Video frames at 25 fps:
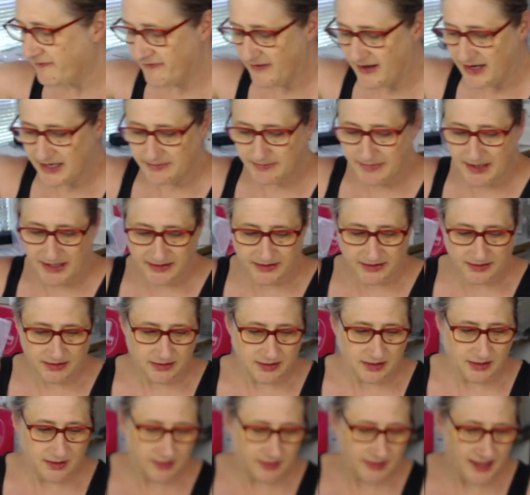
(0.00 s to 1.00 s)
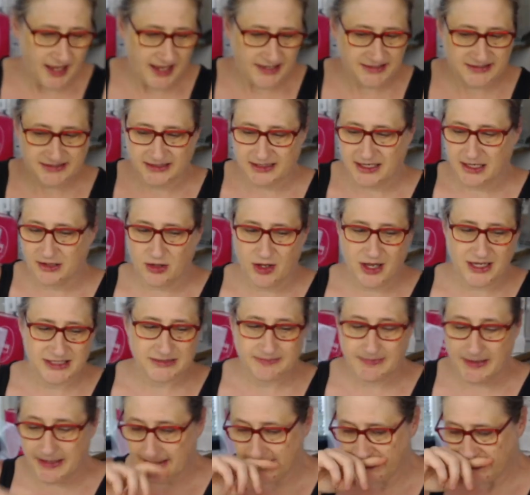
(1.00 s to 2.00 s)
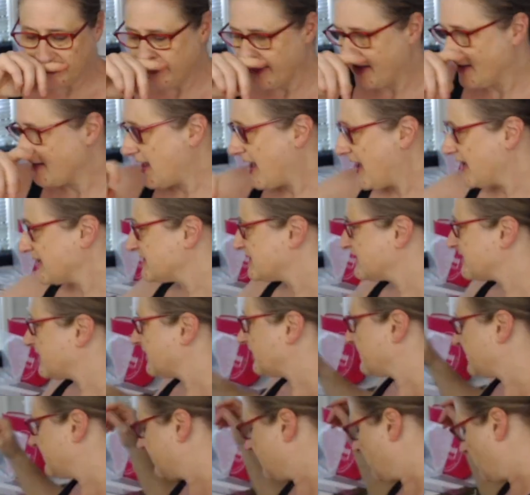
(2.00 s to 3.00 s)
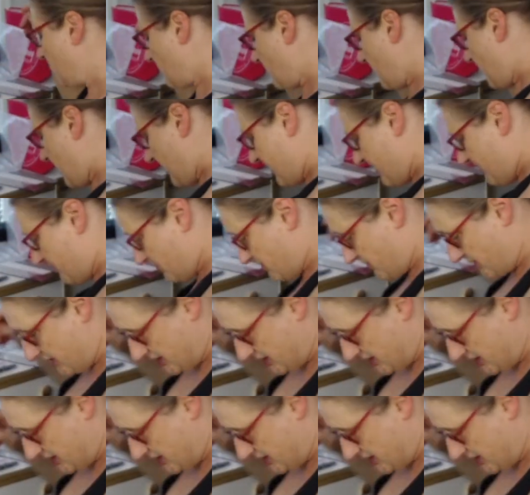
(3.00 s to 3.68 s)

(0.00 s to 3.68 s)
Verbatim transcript: find my little elastic. I lost my little elastic, so I am